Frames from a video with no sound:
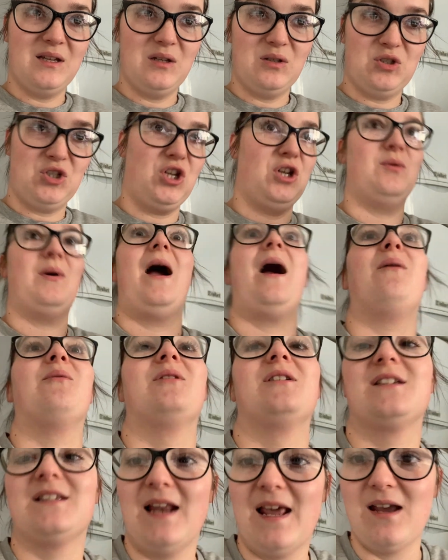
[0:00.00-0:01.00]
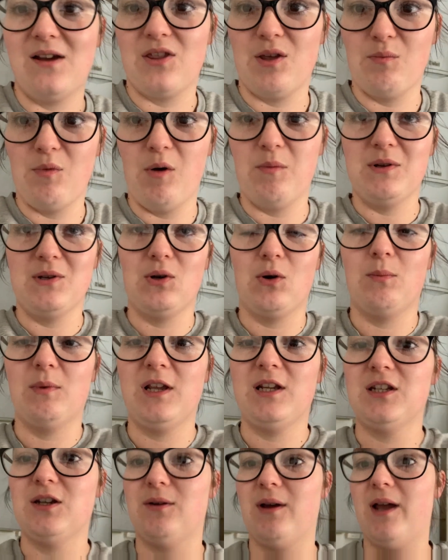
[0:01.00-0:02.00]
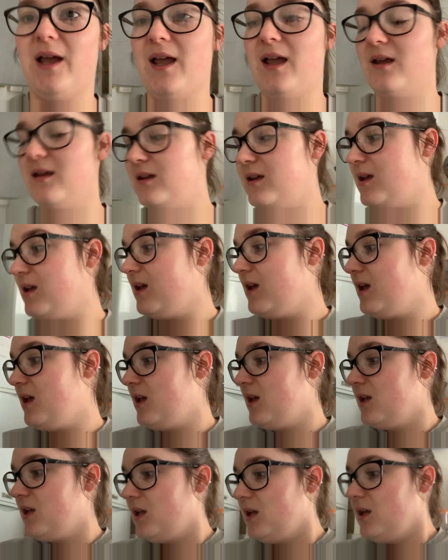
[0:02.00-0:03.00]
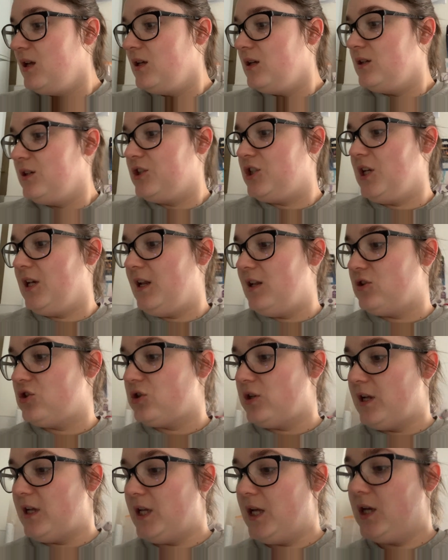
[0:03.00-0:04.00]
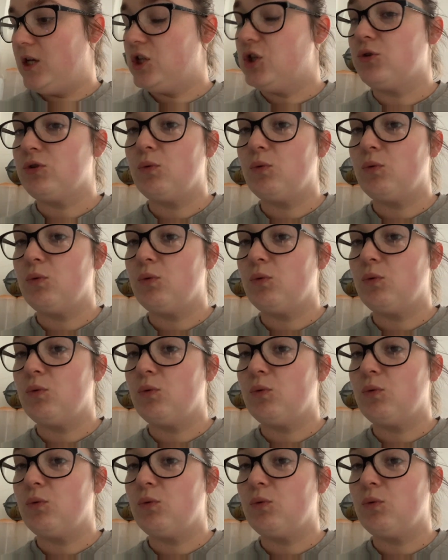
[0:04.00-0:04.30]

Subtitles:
2 hours later than what we normally do it. She was